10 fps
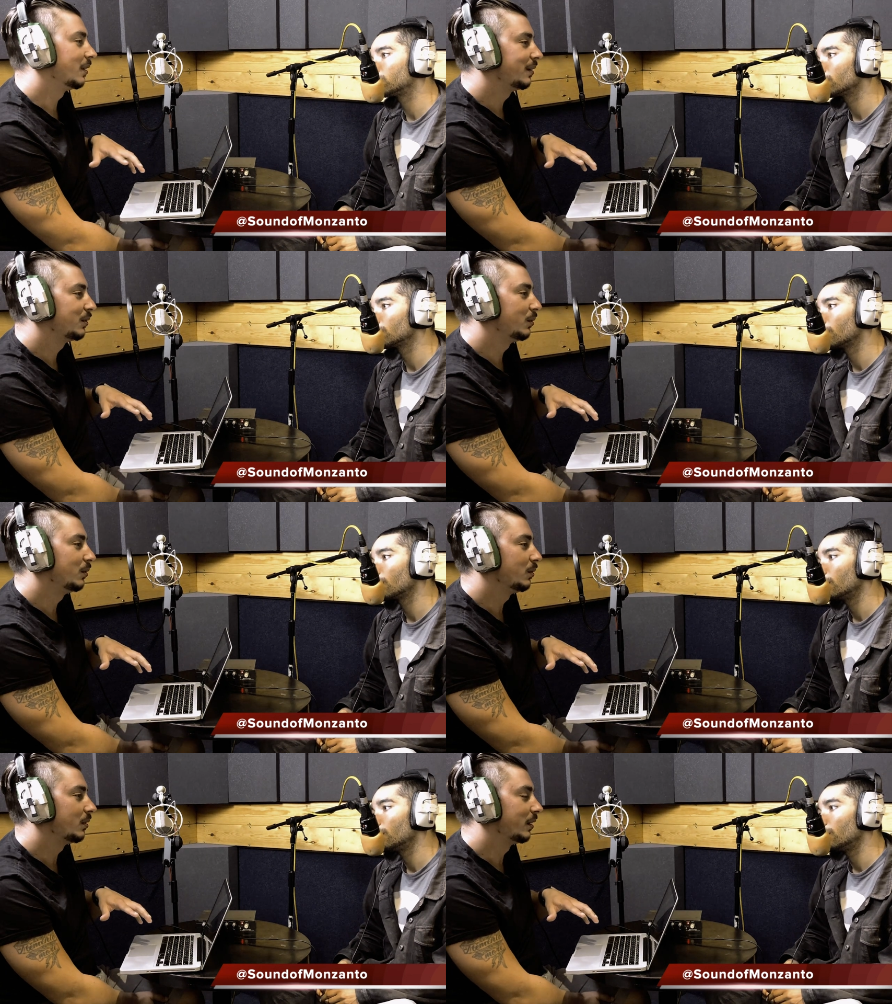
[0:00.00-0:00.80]
Speaker 1: like?
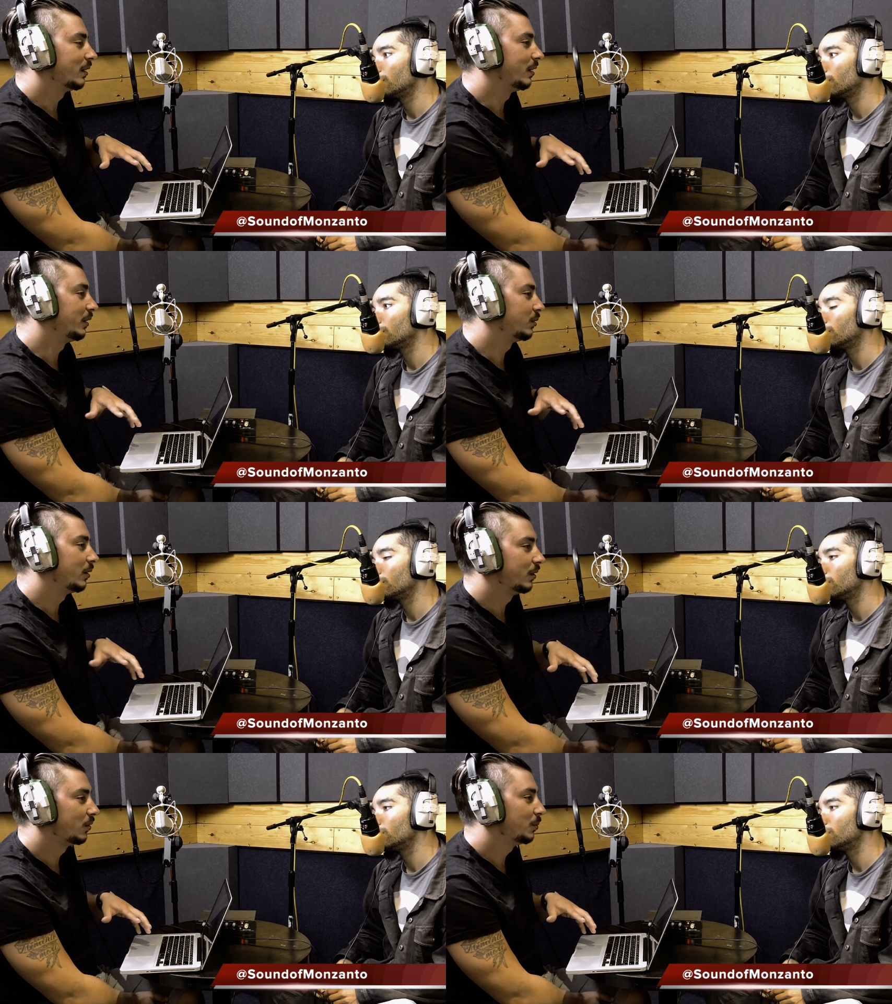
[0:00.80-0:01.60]
Do you use like an
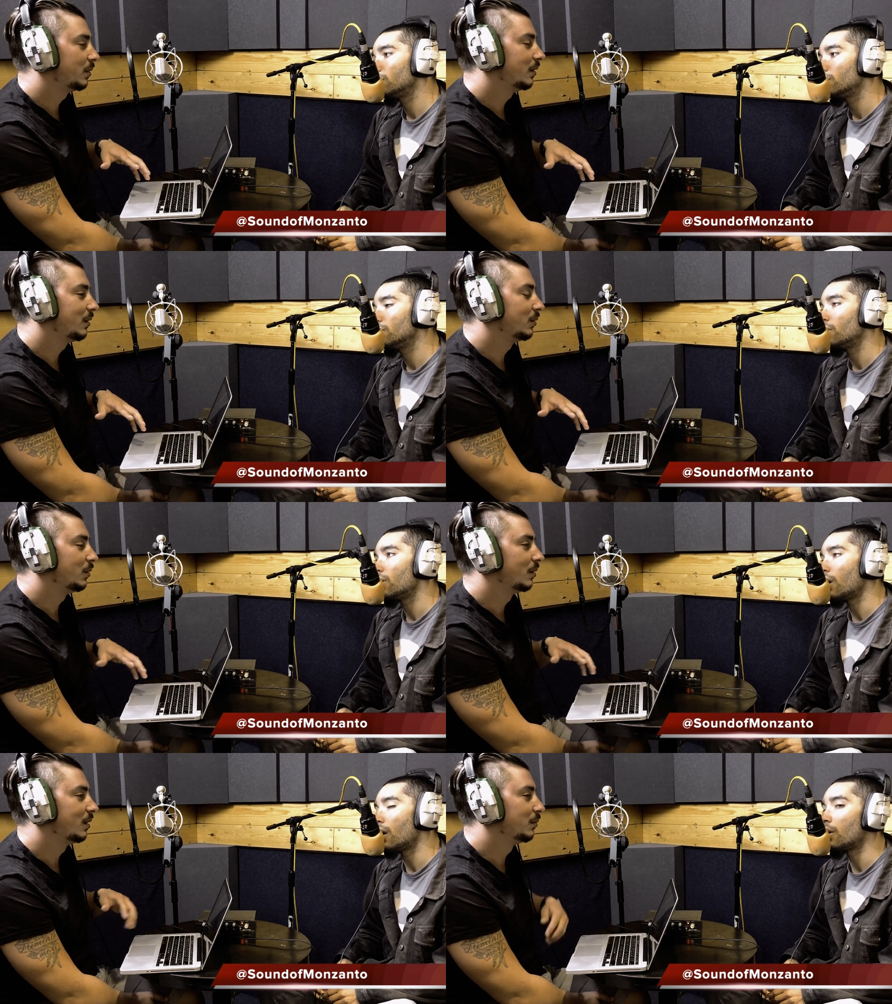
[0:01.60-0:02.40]
electronic drum kit,
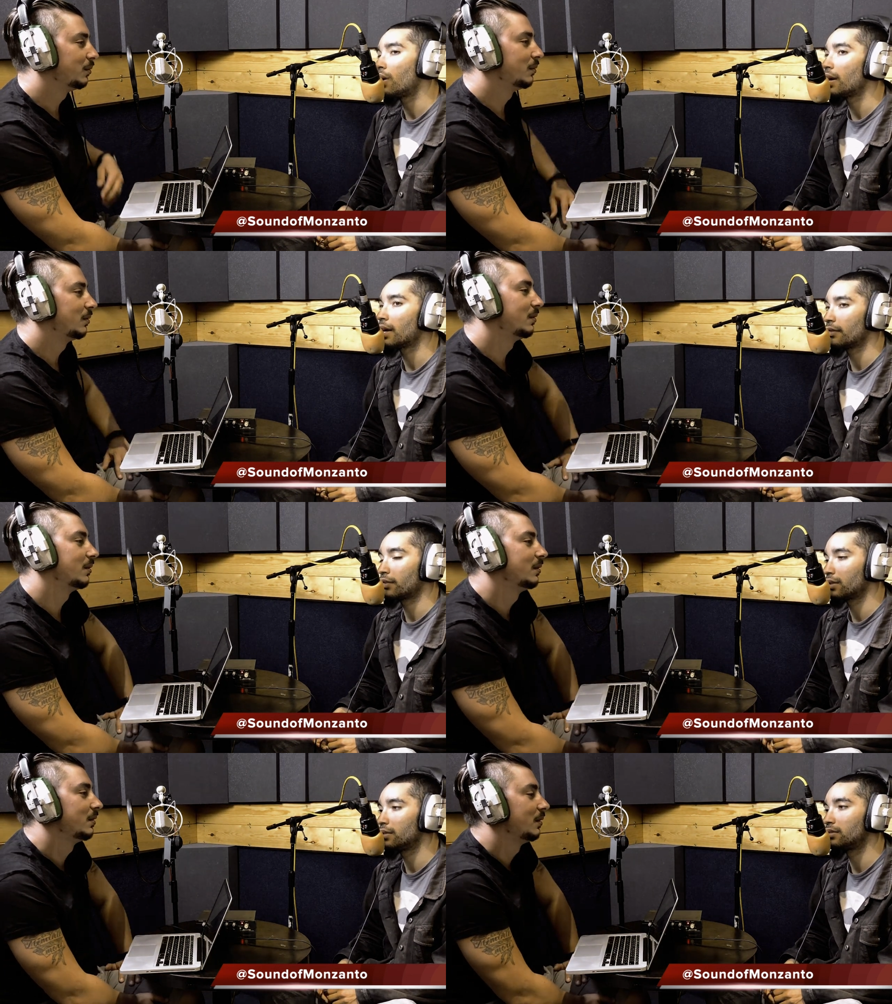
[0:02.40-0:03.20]
or do you?
Speaker 2: Oh, I
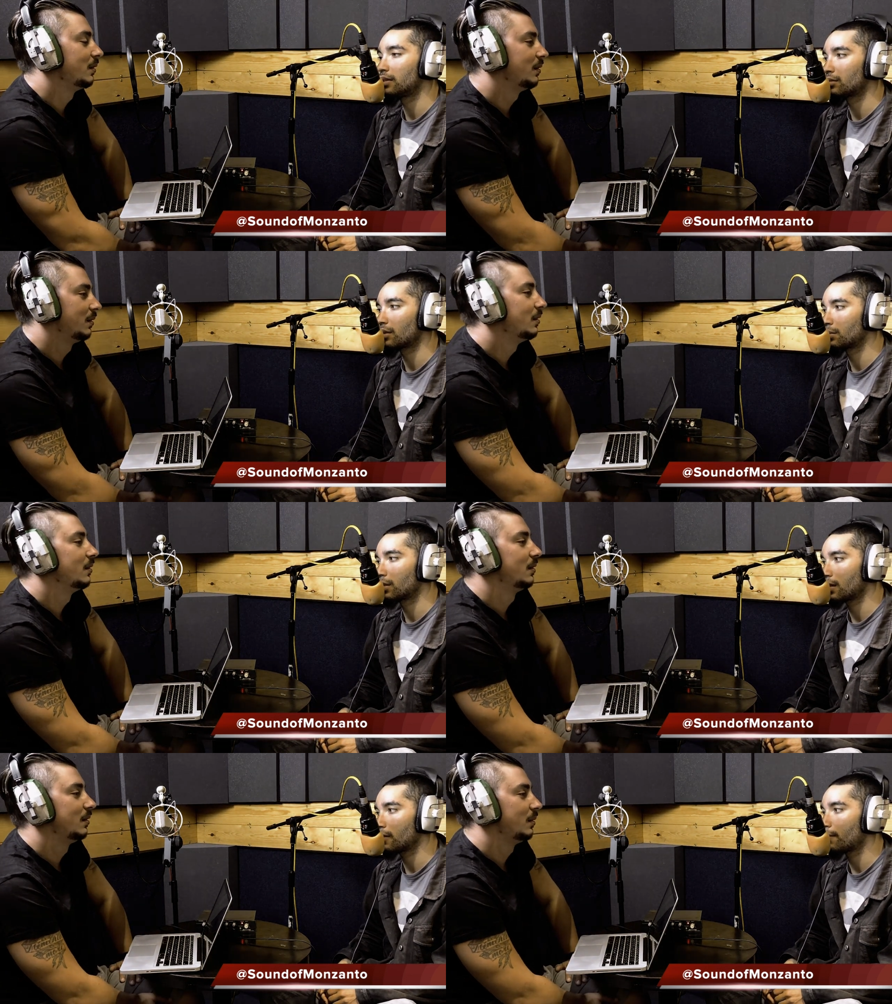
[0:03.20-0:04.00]
have acoustic
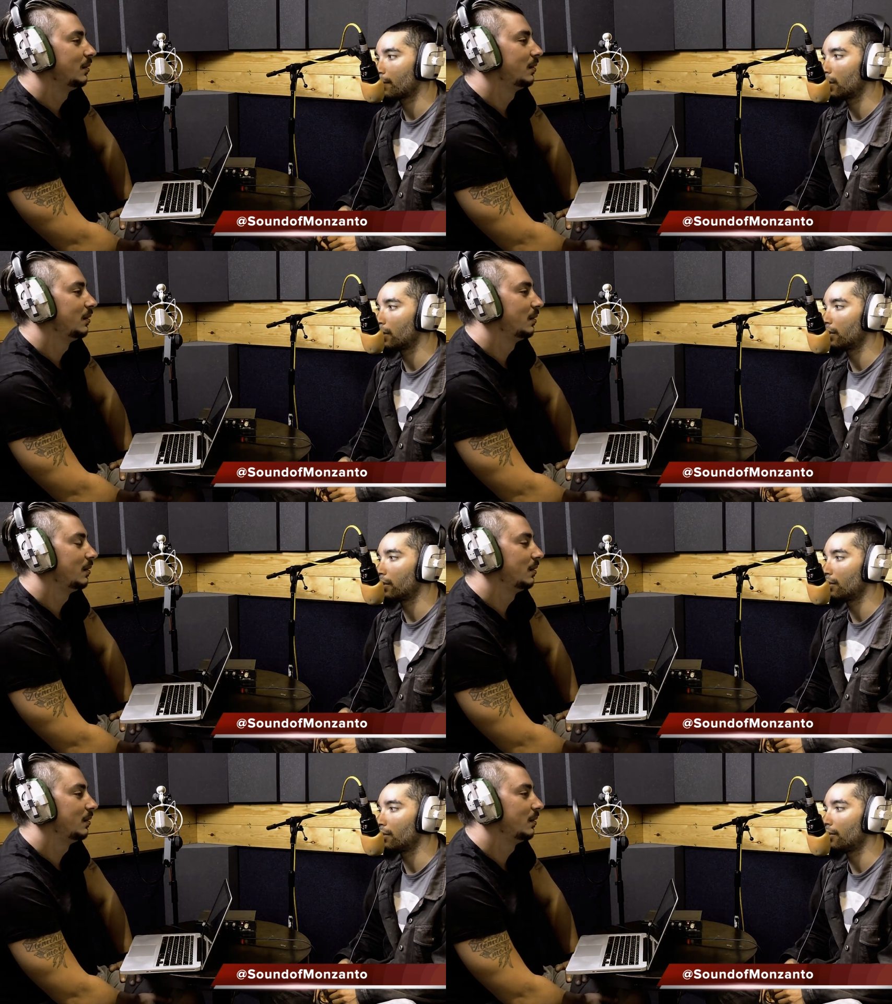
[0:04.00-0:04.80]
drum kit, but
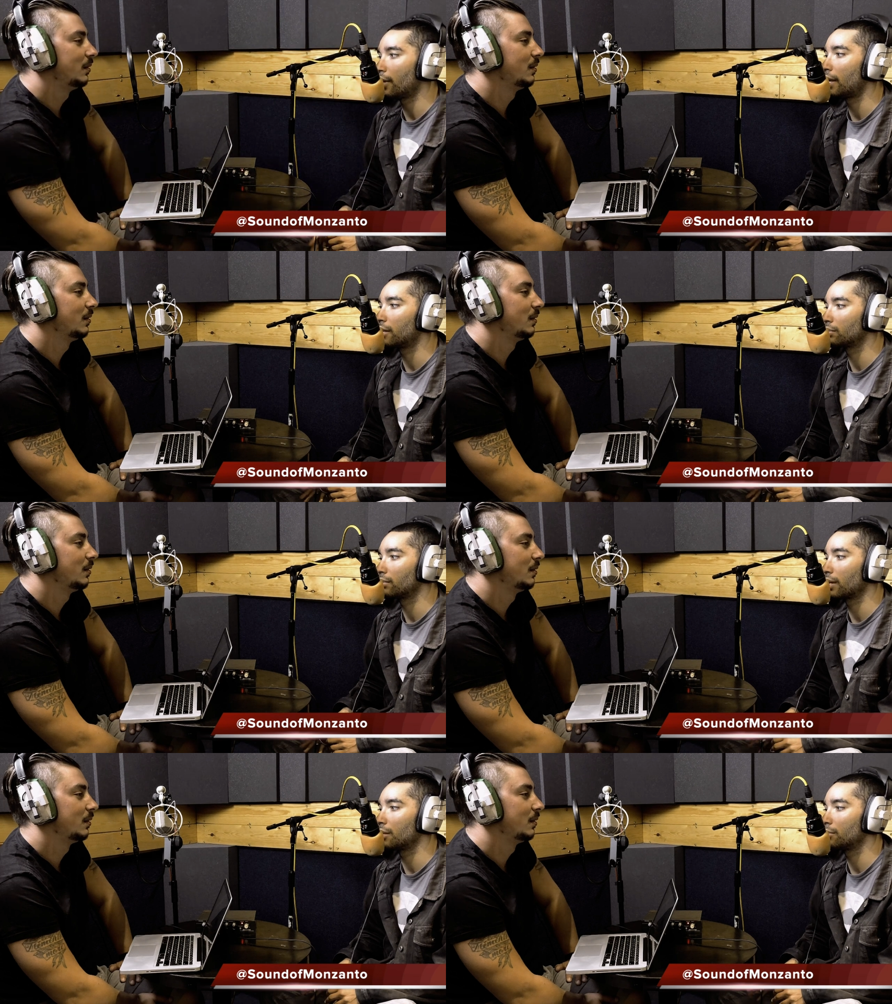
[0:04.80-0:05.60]
the
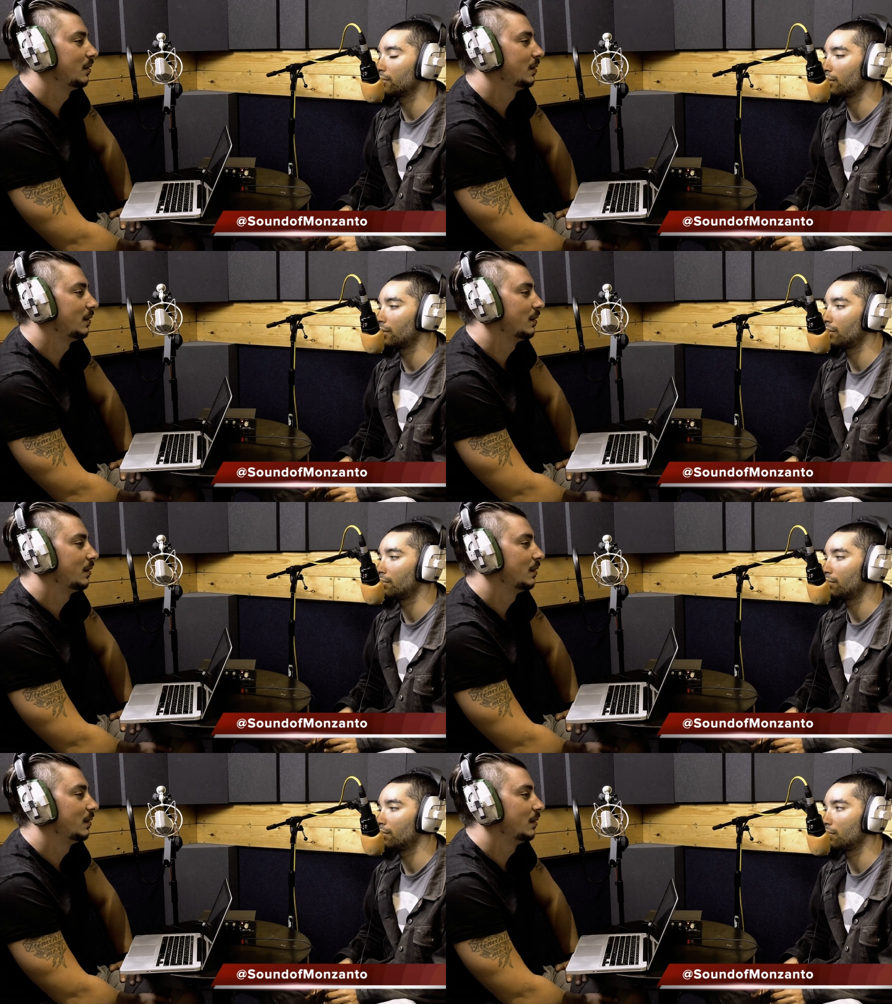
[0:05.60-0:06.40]
electronic elements
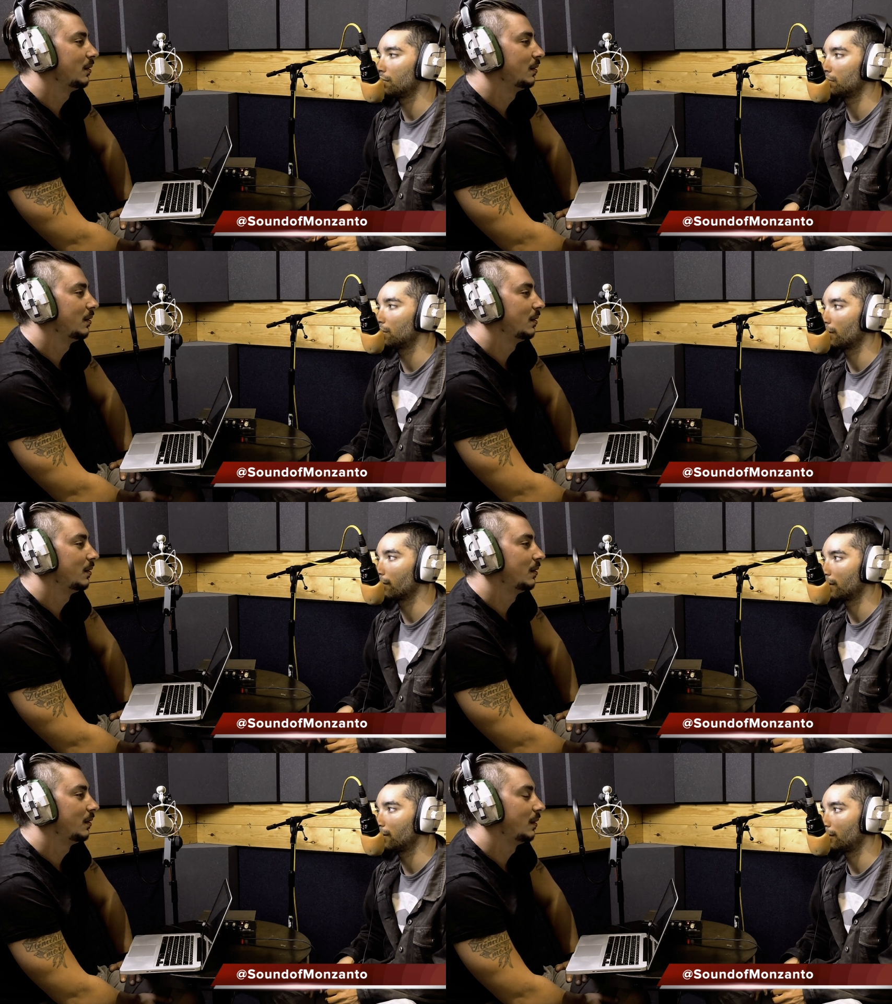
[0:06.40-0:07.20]
are
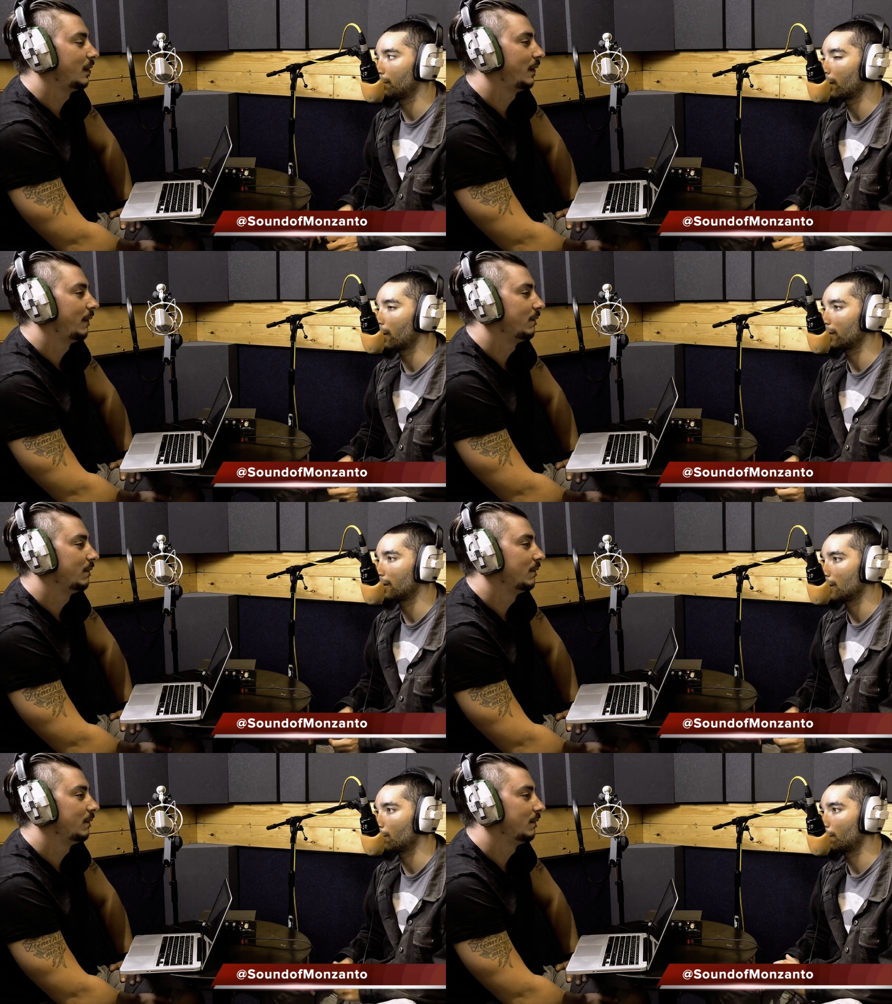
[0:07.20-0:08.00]
generated by
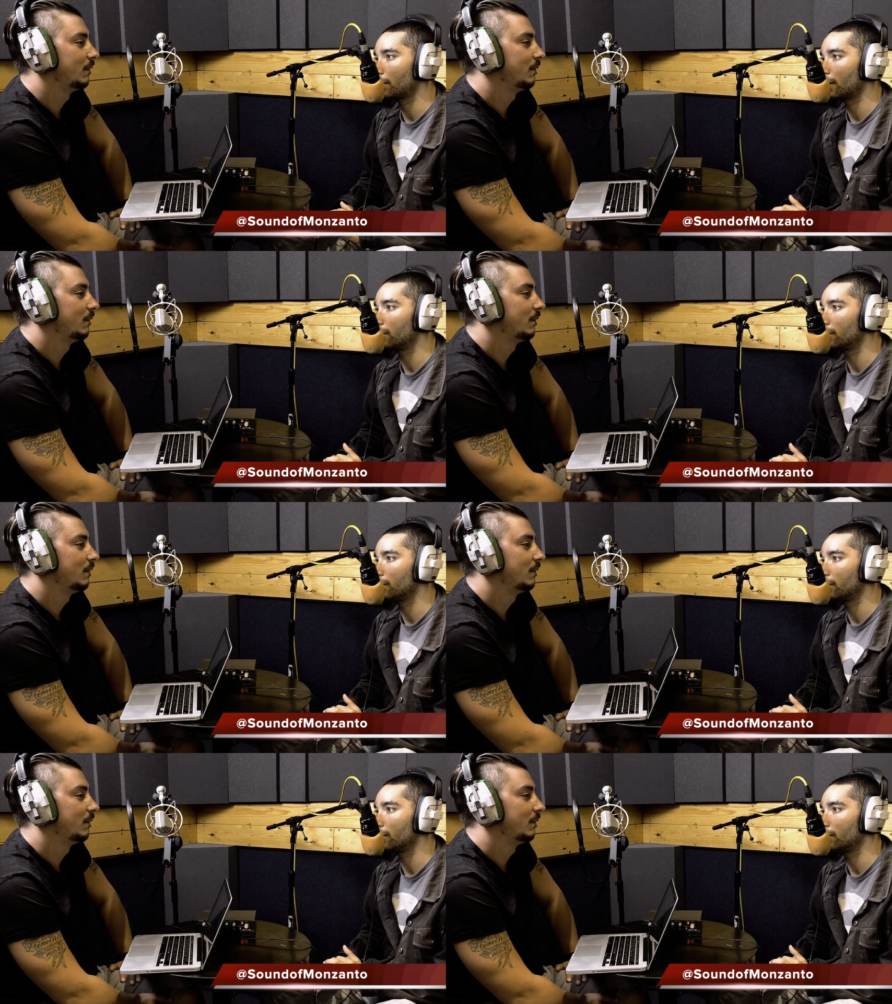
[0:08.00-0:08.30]
the keyboard player,